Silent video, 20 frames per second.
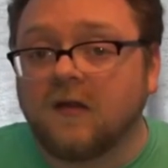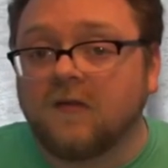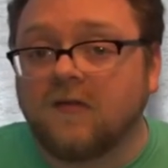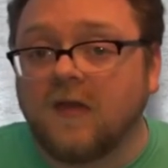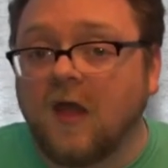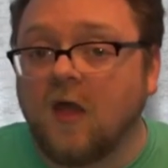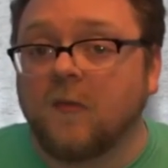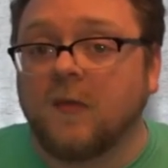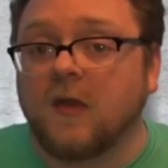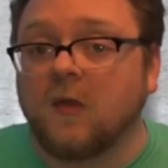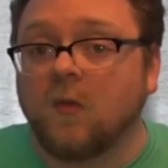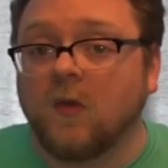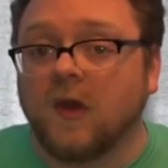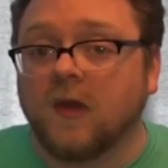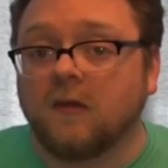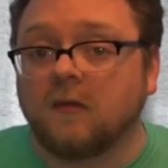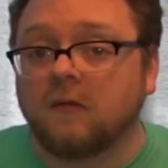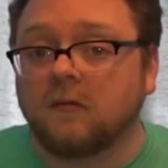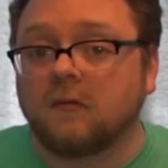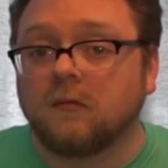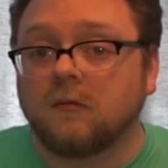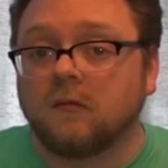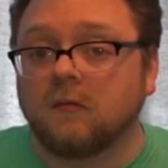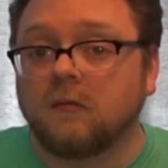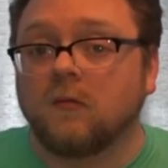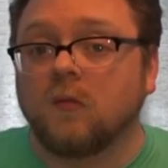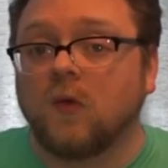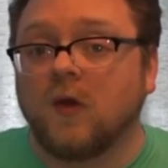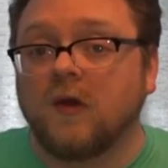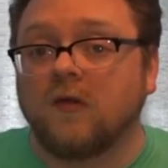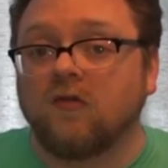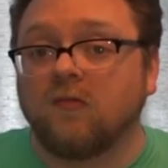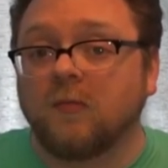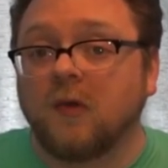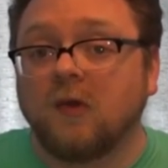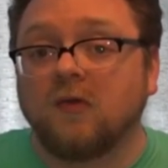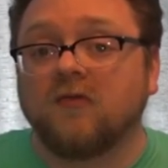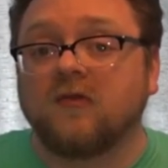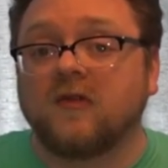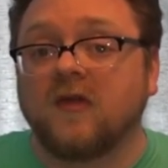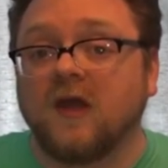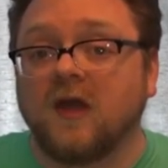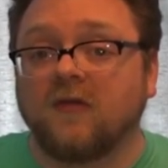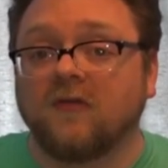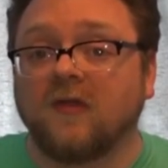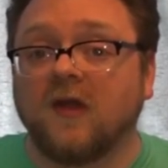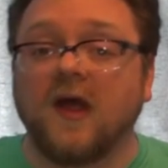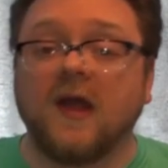going to tell me what what it's supposed to taste